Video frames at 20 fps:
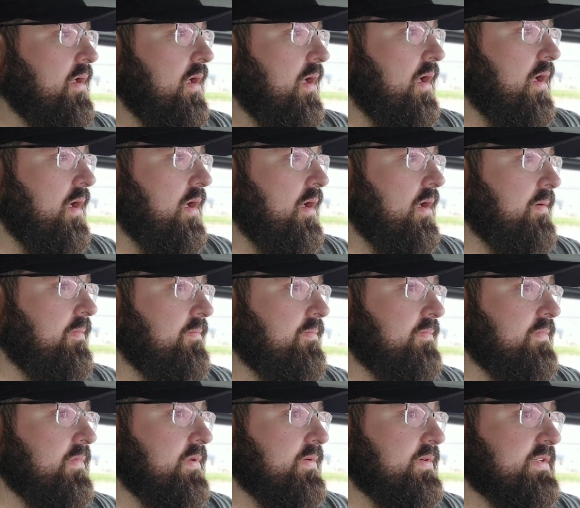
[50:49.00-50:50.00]
Uh,
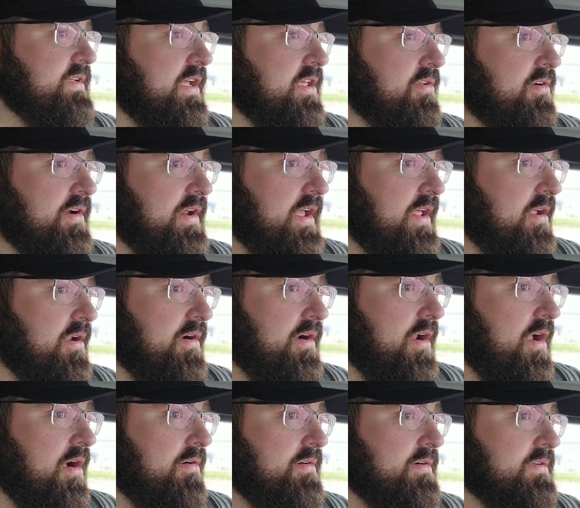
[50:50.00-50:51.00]
was like thirty eight hundred
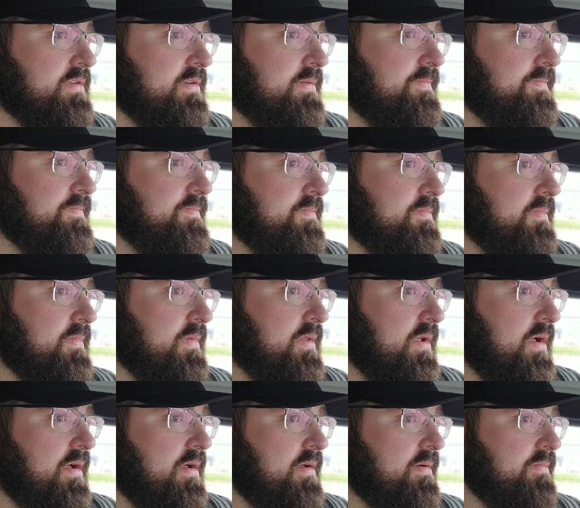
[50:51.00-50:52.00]
dollars.
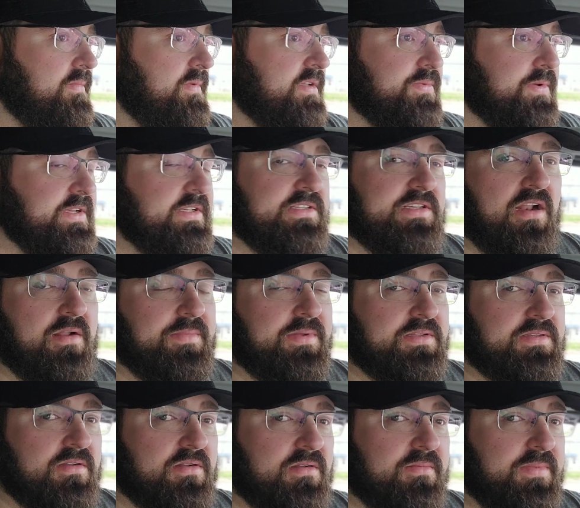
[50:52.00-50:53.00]
Uh, this week's
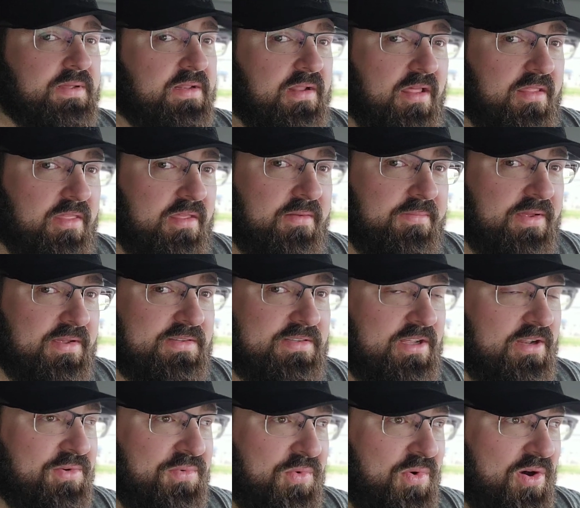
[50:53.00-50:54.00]
settlement's going to be nothing because
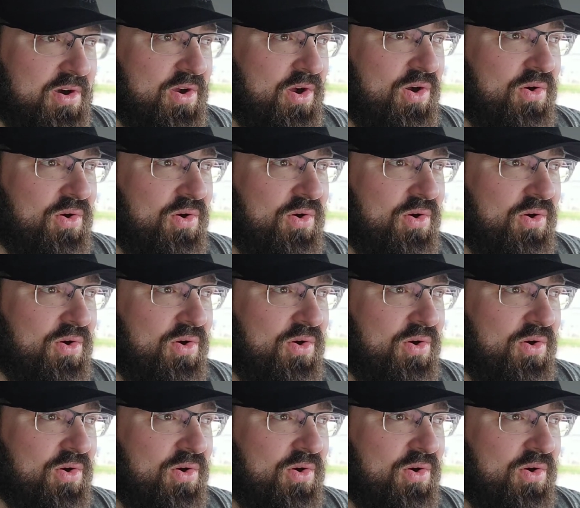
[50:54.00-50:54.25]
I didn't work